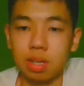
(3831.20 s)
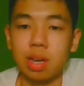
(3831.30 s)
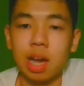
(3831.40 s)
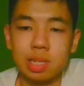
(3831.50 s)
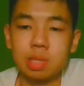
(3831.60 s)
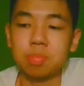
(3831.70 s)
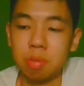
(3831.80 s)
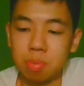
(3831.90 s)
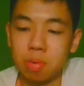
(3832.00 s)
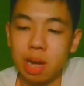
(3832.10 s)
As
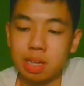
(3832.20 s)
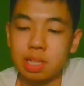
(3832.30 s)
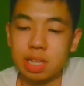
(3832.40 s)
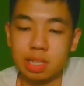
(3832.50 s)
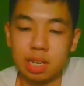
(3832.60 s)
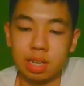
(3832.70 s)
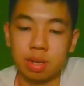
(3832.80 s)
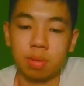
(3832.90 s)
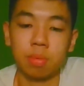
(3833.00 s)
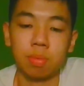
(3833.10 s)
they said,
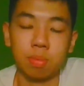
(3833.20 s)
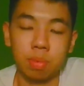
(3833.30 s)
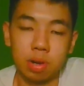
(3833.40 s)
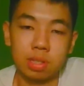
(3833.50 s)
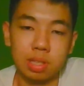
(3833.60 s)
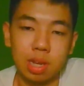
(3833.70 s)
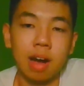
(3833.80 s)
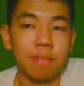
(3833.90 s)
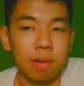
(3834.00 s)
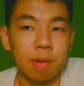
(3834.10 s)
words
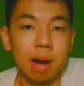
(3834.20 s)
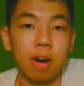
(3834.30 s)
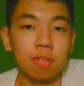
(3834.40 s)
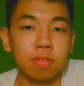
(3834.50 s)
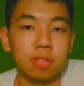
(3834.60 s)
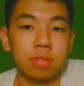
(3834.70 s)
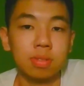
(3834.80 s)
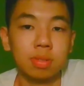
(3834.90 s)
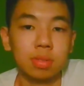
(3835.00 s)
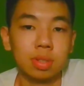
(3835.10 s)
are very powerful,
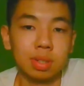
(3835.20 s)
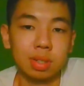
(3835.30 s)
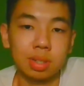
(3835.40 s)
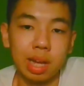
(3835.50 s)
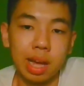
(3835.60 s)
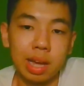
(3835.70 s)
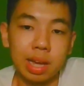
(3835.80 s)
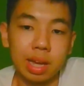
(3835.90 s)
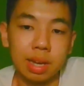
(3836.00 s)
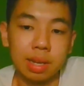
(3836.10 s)

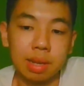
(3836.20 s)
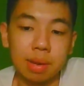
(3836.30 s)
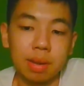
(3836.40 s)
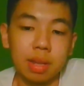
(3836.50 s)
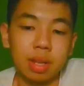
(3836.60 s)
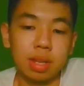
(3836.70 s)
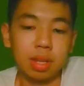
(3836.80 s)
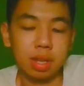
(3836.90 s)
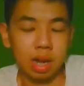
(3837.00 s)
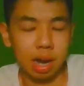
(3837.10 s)
and
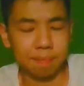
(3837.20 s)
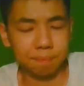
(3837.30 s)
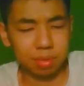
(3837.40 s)
yeah.